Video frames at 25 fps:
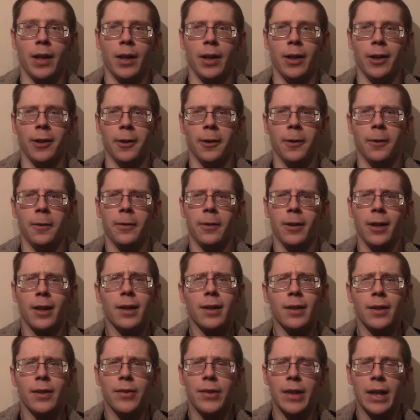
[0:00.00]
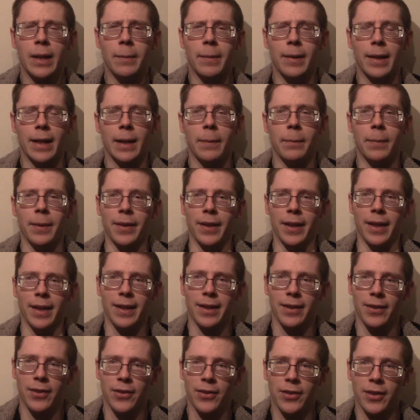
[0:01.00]
you're not going to see them again, but they
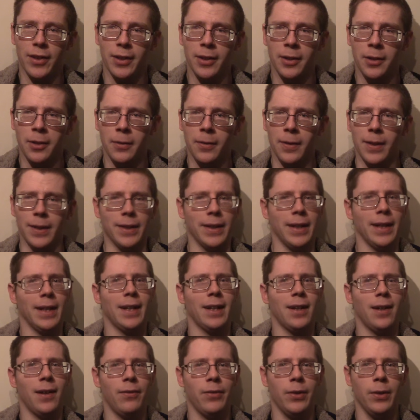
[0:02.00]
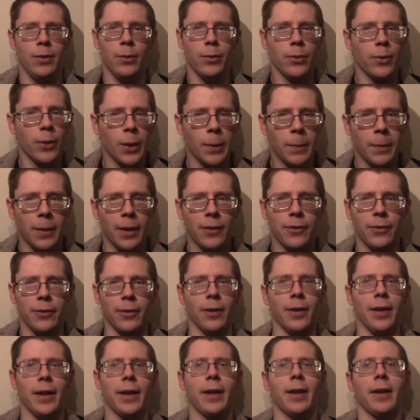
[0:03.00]
can see you, and they love you so much, and
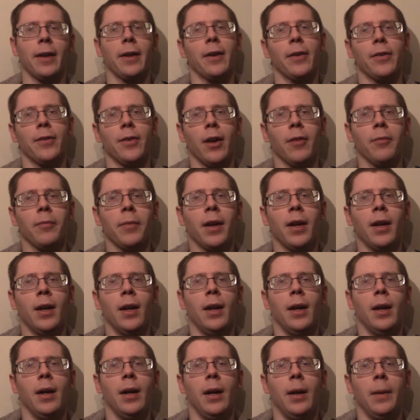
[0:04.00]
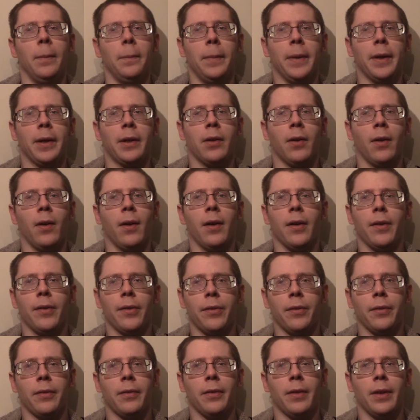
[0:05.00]
all that kind of good stuff.
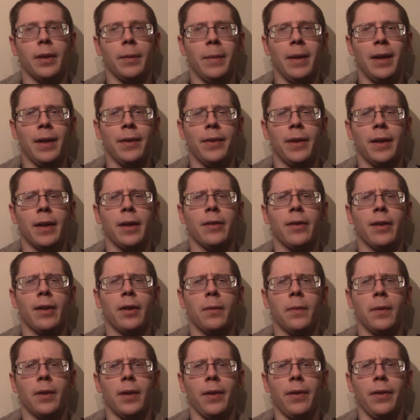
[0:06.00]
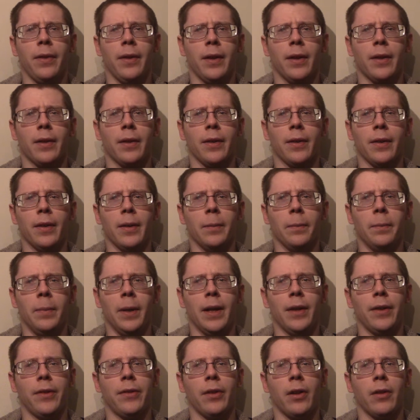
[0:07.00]
Because the main thing is they don't want to think that the
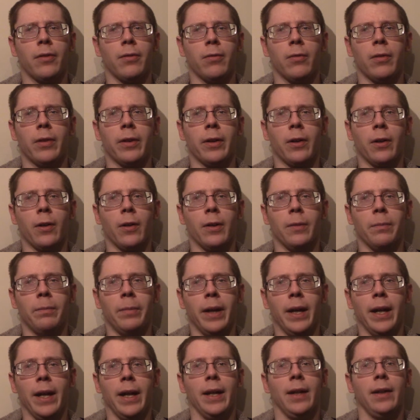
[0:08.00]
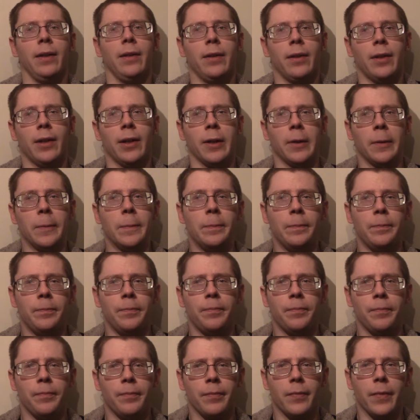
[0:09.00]
pet's suffering or in pain,
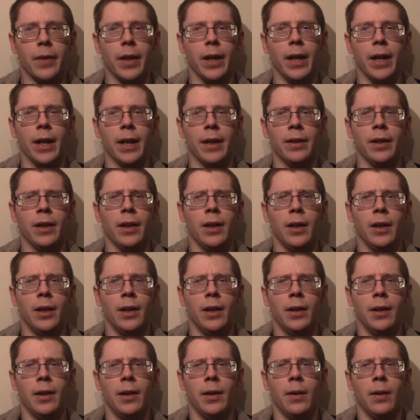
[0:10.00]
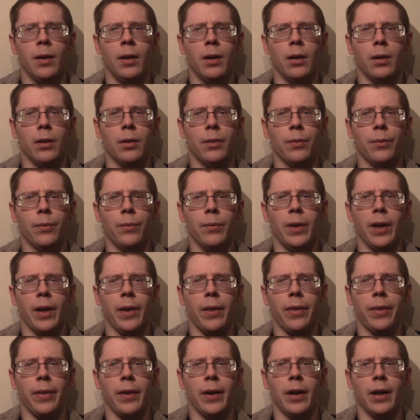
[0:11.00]
And
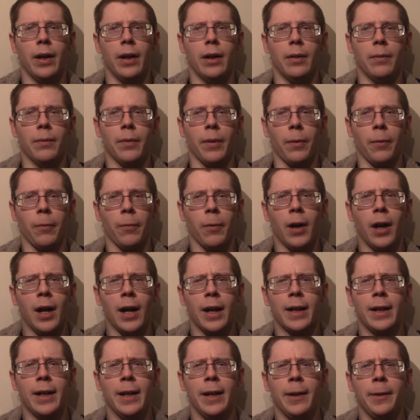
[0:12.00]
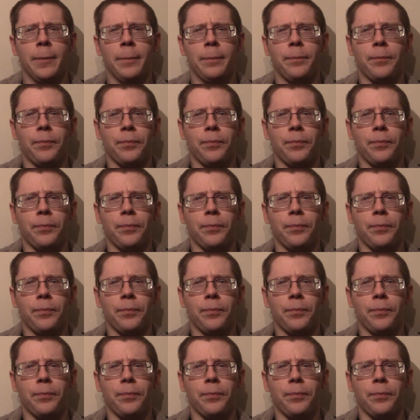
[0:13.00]
with Rocky,